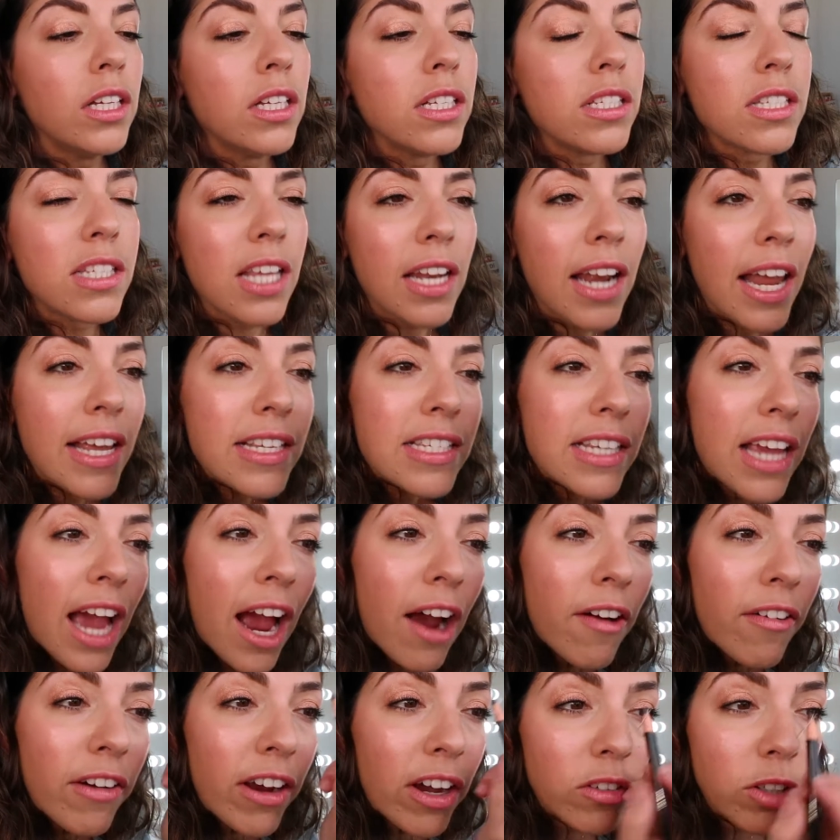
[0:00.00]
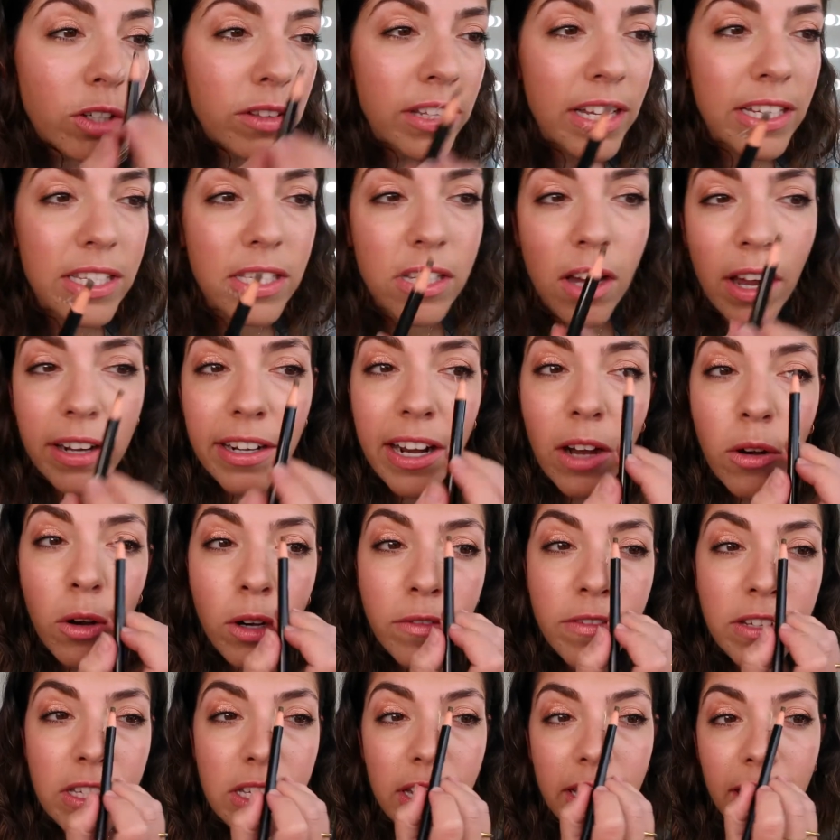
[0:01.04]
So let's carry on this side. Now
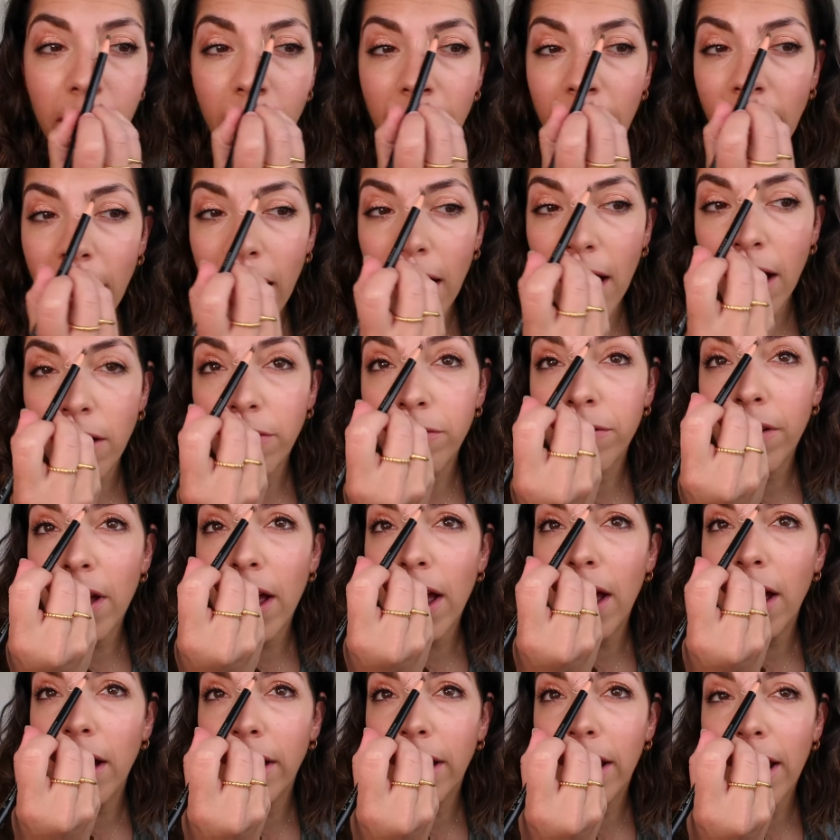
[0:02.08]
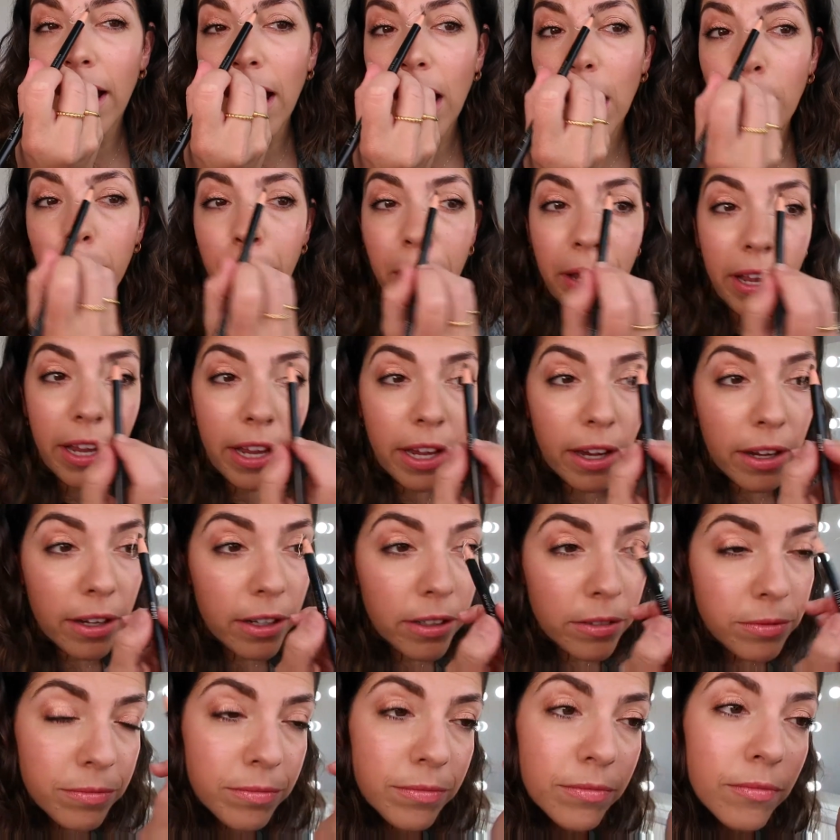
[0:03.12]
obviously I have a gap
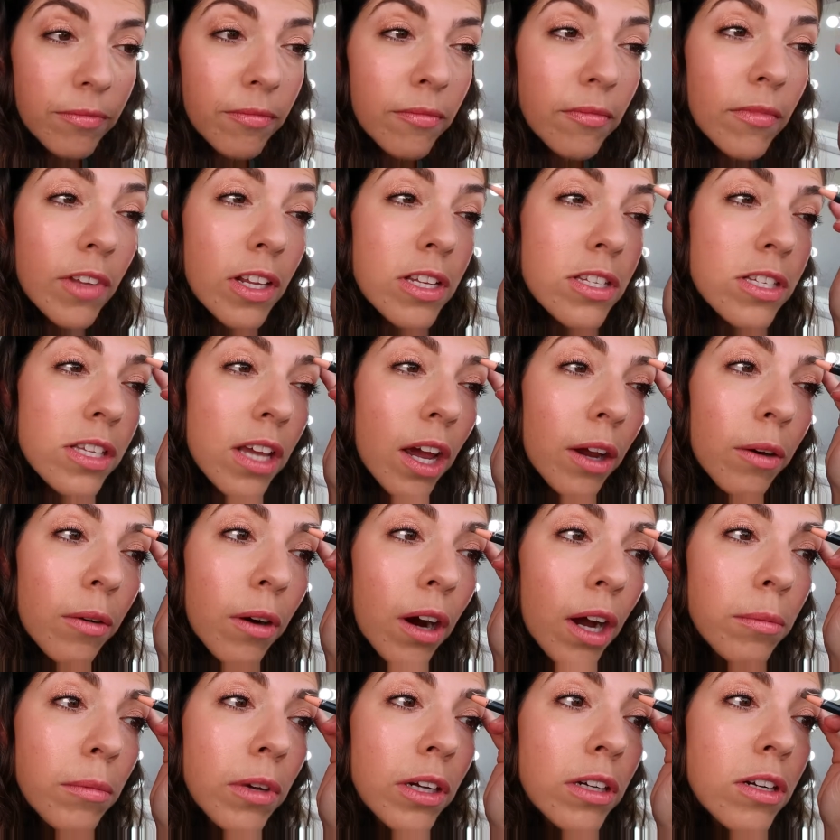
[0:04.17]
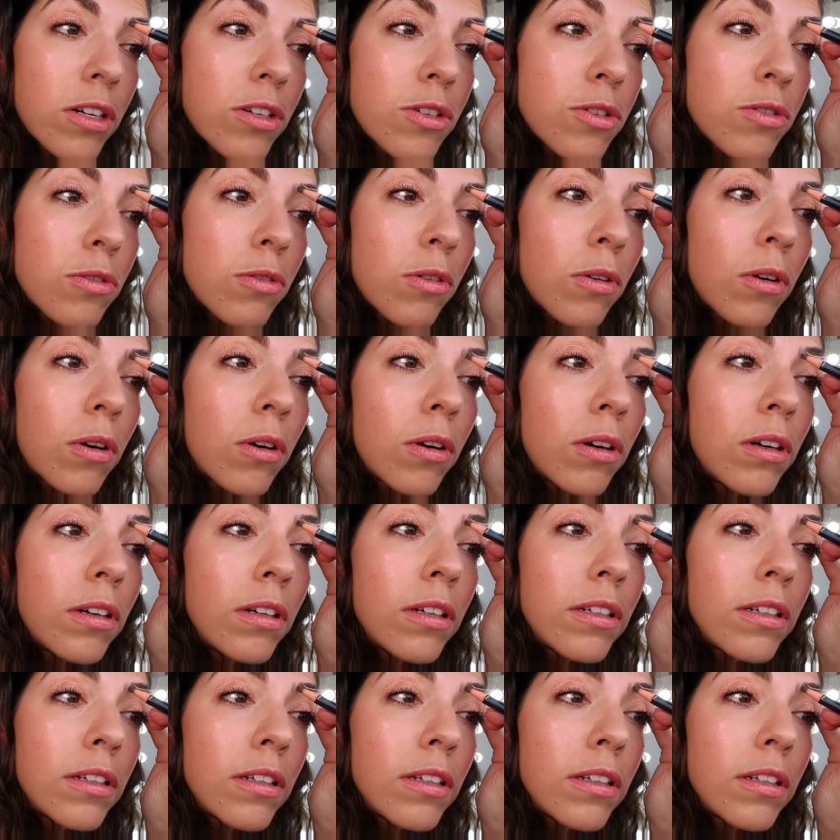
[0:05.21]
here, so I'm going to draw